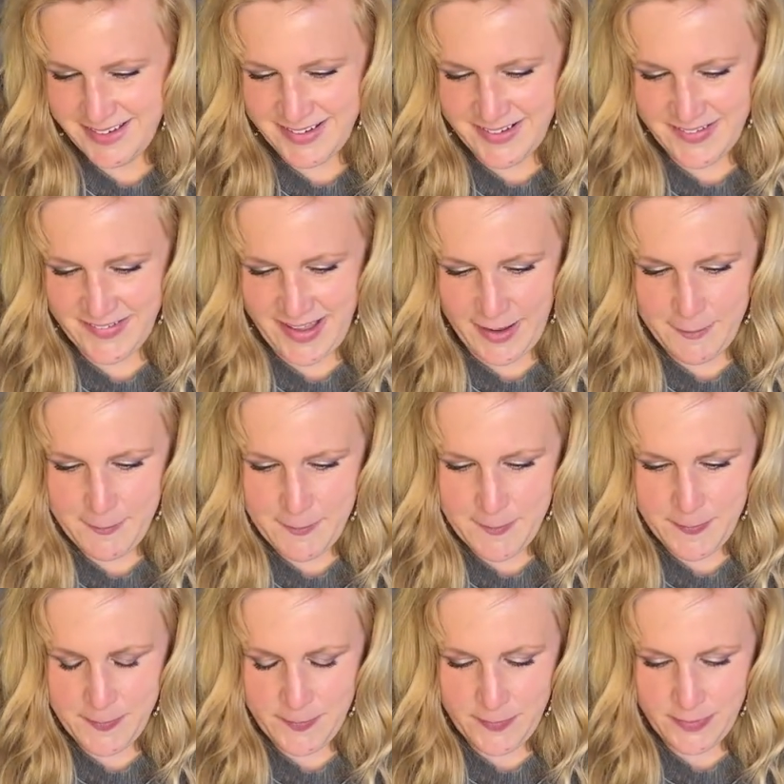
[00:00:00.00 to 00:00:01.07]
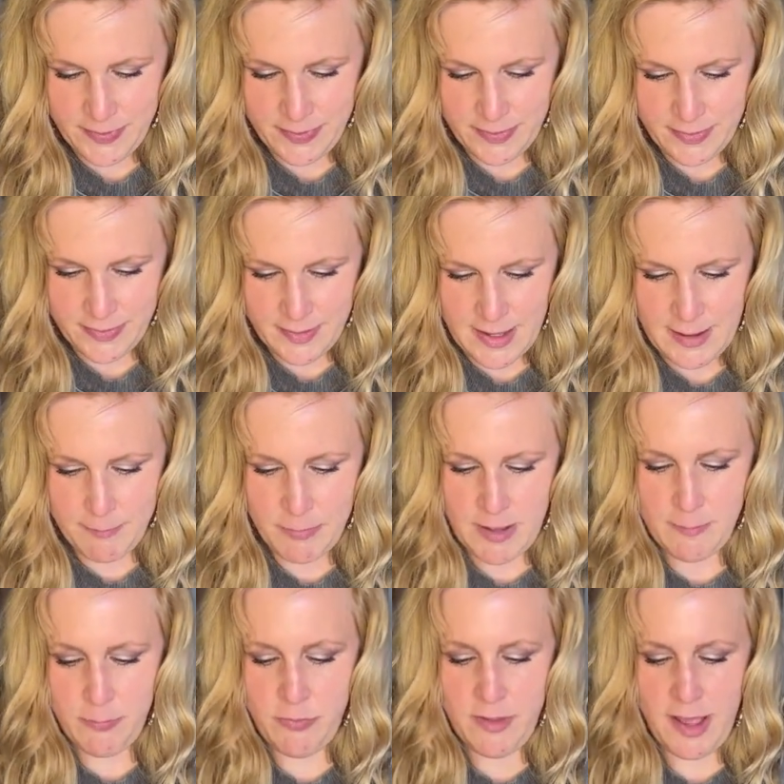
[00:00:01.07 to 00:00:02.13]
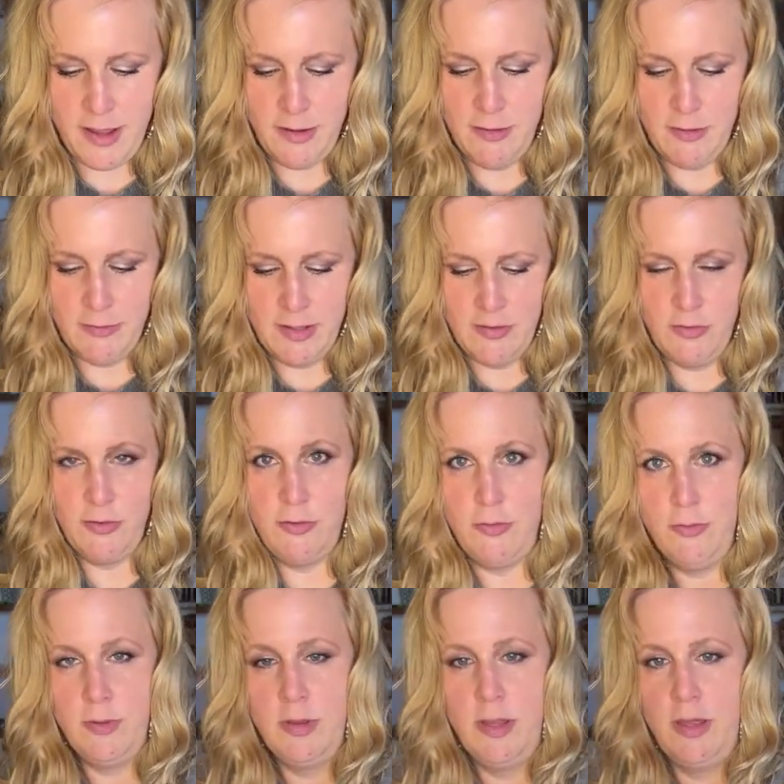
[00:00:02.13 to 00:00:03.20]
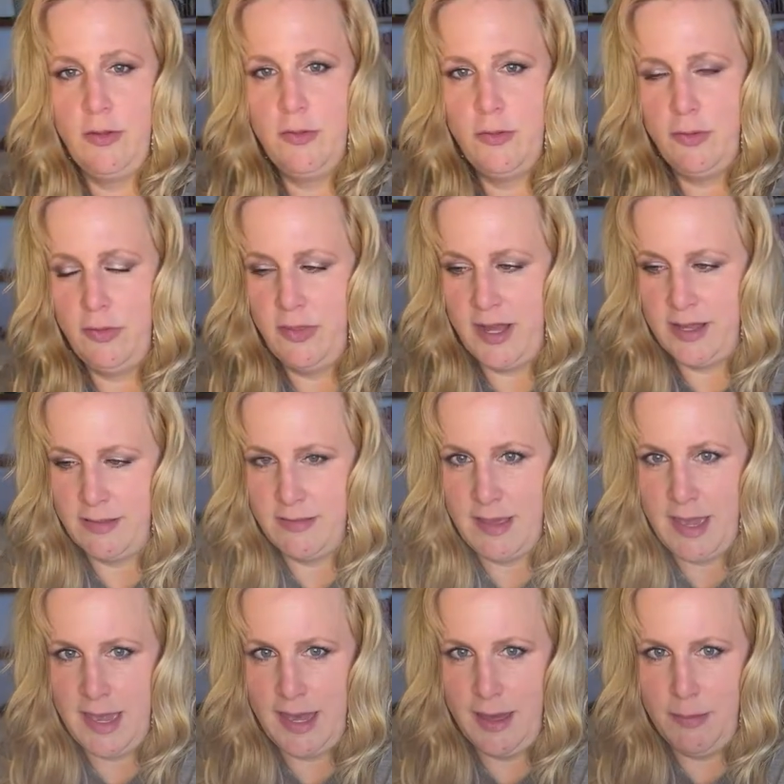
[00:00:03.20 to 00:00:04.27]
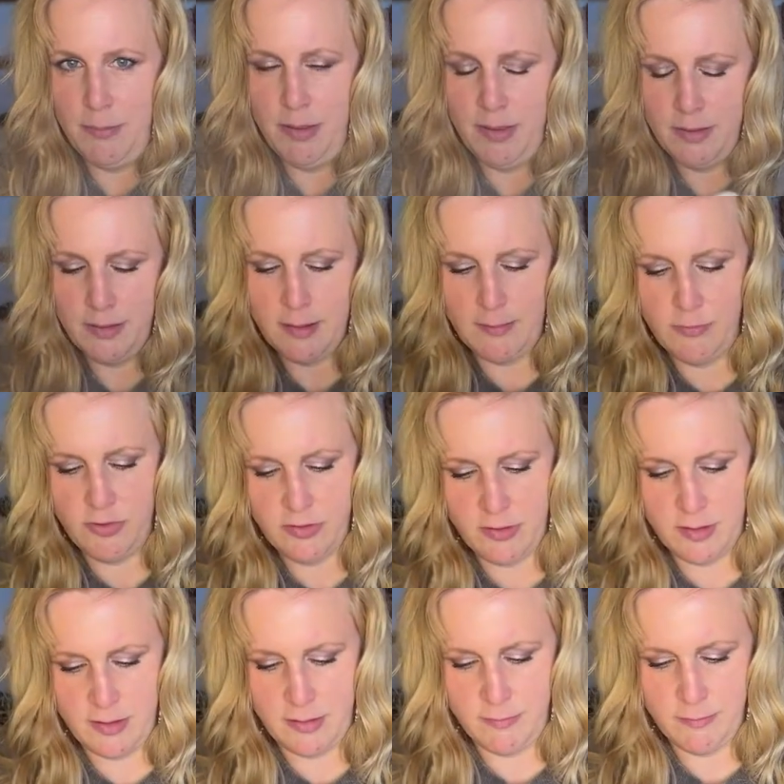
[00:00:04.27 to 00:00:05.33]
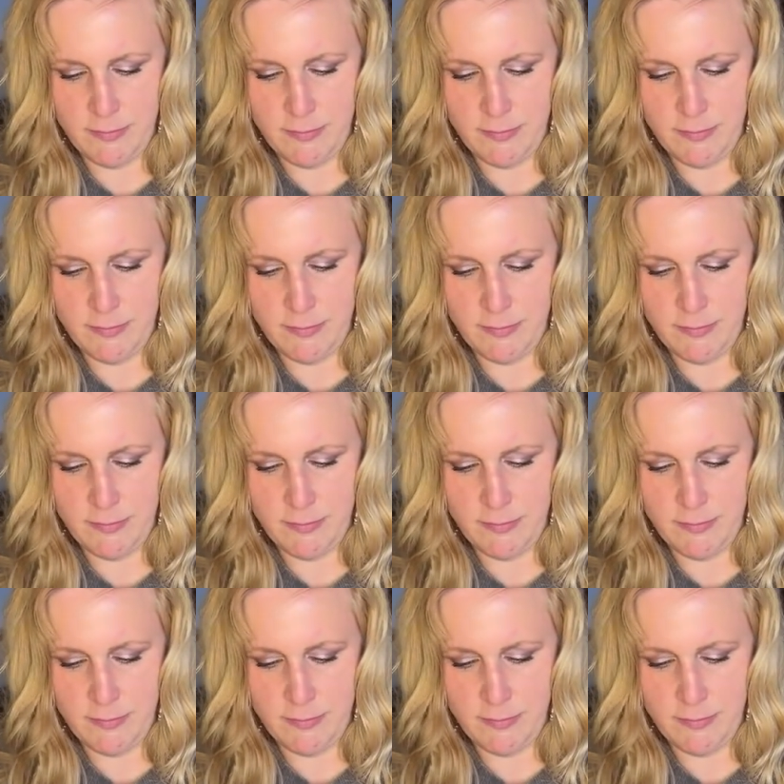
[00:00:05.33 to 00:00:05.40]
Okay. I'm not going to include that tab. I'm just gonna,